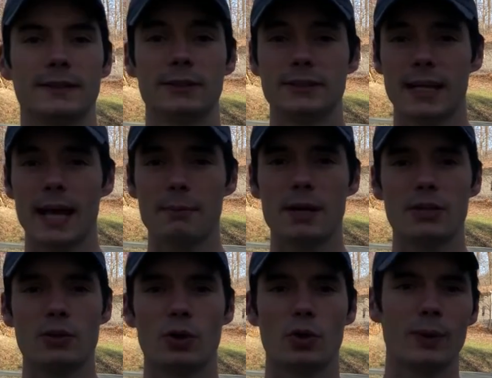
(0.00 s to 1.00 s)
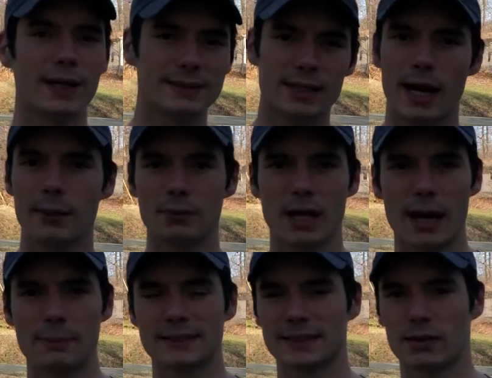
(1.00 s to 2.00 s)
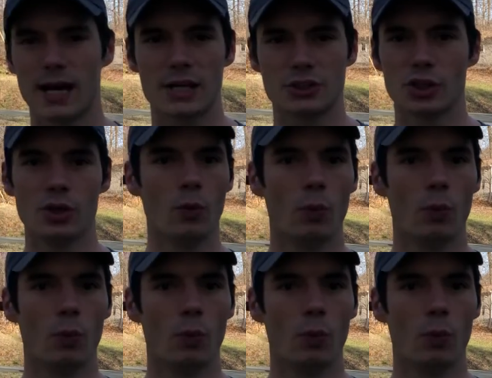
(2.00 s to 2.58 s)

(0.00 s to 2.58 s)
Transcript: So today I'm going to do a quick time lapse slash